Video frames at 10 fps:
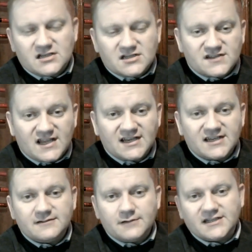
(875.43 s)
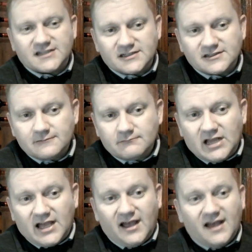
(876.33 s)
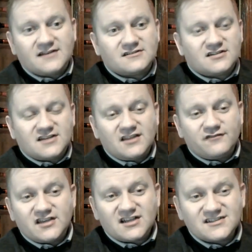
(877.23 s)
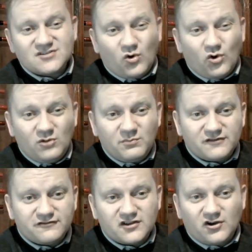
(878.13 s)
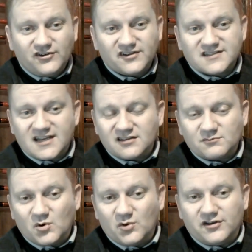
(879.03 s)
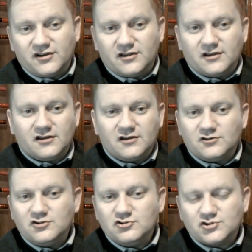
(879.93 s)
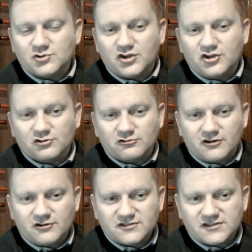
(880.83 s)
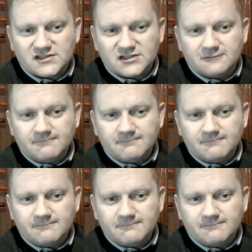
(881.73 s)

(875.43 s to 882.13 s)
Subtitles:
Sadly, it didn't, and today the vehicle is all but forgotten as anything more than an unusual curiosity.